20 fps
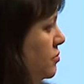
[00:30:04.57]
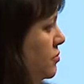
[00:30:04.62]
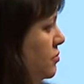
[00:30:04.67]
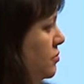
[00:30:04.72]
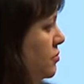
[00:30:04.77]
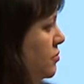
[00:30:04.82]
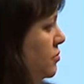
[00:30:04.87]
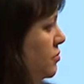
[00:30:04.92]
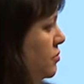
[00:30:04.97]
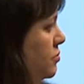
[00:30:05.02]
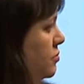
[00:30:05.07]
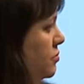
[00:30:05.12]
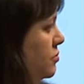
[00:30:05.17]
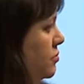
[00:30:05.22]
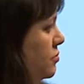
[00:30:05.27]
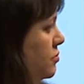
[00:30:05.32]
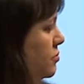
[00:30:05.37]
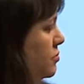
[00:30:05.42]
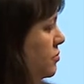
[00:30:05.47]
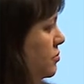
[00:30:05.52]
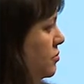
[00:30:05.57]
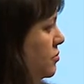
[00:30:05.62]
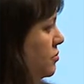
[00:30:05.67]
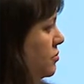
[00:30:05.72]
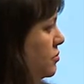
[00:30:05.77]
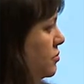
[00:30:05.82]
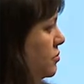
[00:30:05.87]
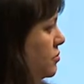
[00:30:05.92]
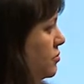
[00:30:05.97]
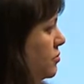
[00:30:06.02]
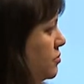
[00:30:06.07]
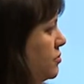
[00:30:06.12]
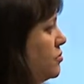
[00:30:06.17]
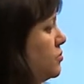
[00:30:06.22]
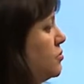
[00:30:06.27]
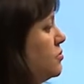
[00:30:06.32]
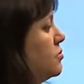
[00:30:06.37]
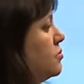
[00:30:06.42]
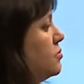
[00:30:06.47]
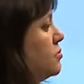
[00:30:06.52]

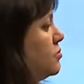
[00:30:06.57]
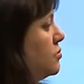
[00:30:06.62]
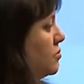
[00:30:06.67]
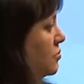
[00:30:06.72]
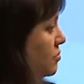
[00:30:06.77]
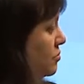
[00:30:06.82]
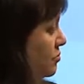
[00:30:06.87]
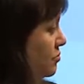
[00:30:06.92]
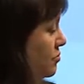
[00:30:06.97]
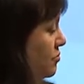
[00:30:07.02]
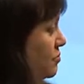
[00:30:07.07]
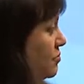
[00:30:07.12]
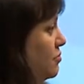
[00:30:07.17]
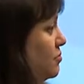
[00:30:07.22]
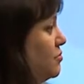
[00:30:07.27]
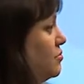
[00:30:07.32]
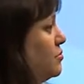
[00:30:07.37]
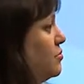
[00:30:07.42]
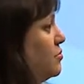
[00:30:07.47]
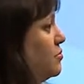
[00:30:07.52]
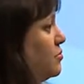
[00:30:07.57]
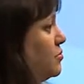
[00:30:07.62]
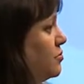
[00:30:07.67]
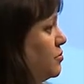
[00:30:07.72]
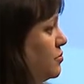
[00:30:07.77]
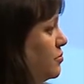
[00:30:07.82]
This person isn't speaking.